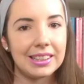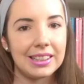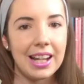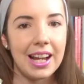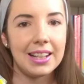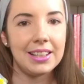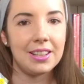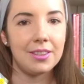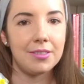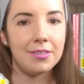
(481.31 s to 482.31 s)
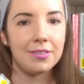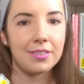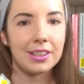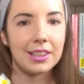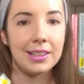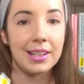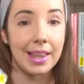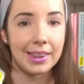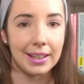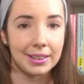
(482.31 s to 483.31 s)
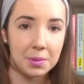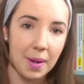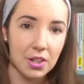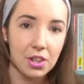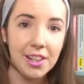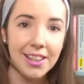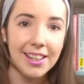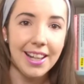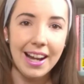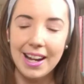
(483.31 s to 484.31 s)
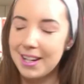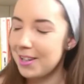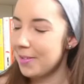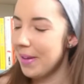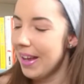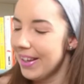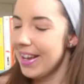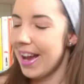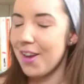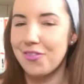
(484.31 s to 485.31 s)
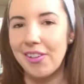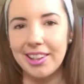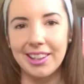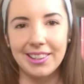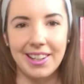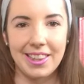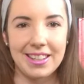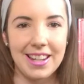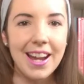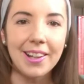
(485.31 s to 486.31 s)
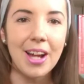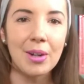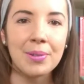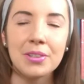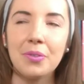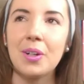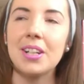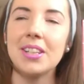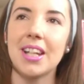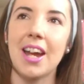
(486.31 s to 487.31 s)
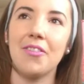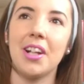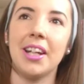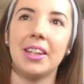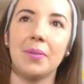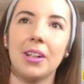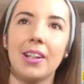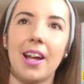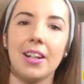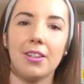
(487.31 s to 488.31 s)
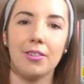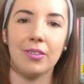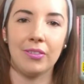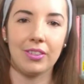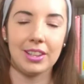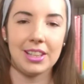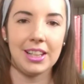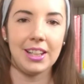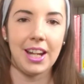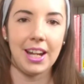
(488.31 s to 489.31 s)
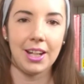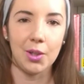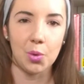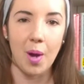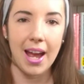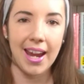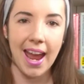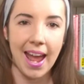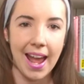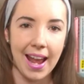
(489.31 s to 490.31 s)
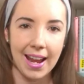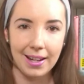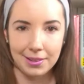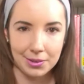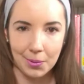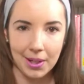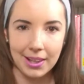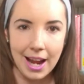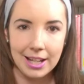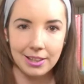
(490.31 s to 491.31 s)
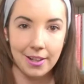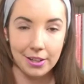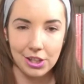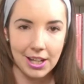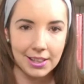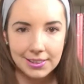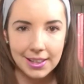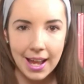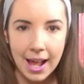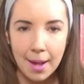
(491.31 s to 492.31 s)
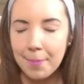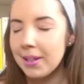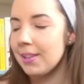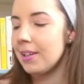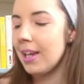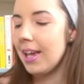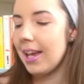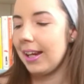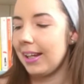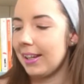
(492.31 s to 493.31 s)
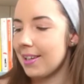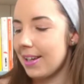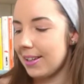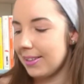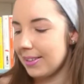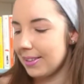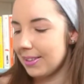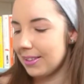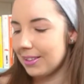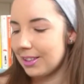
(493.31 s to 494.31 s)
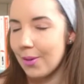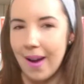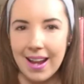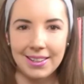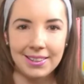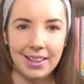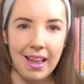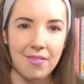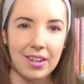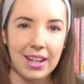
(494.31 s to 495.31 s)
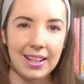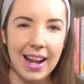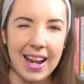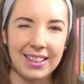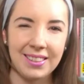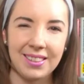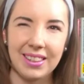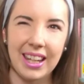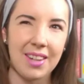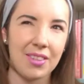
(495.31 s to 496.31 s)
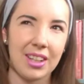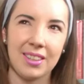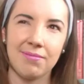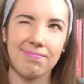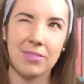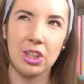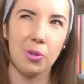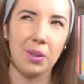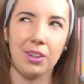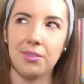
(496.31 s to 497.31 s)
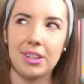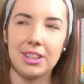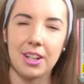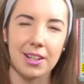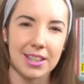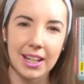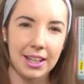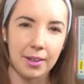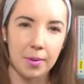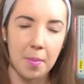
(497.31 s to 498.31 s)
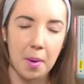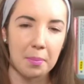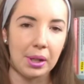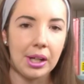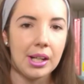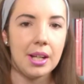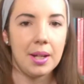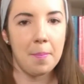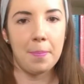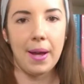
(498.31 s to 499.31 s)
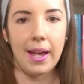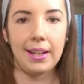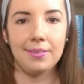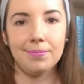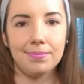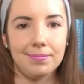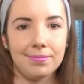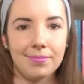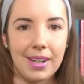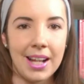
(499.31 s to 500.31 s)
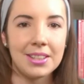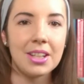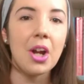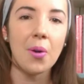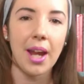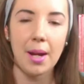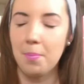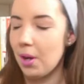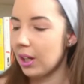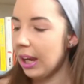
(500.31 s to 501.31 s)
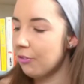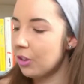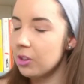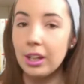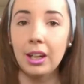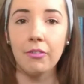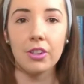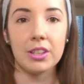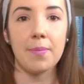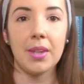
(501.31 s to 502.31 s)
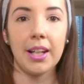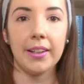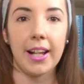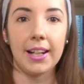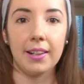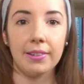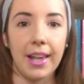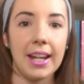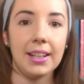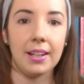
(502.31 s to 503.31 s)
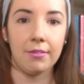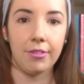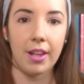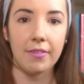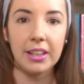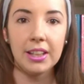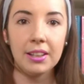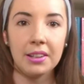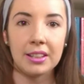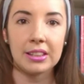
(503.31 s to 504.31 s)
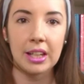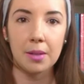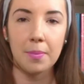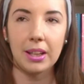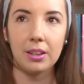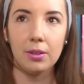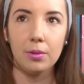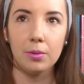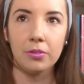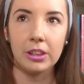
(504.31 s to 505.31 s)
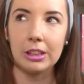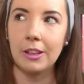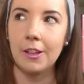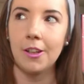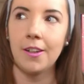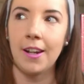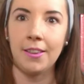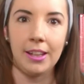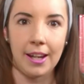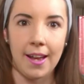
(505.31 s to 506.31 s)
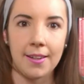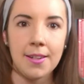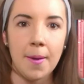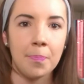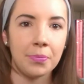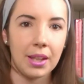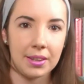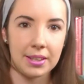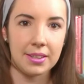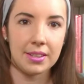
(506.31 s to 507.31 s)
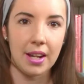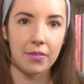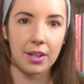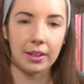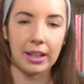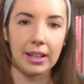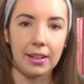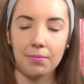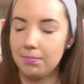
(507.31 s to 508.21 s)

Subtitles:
kind of nothing special. I felt like a lot of the dialogue was forced. I felt like there were a lot of teenage YA storyline cliches that happened. And so I didn't love it. I gave it 2 or 3 stars. I can't remember. But it's an okay book. If you're looking for something like light and fluffy that's going to make you feel good in the end, this is definitely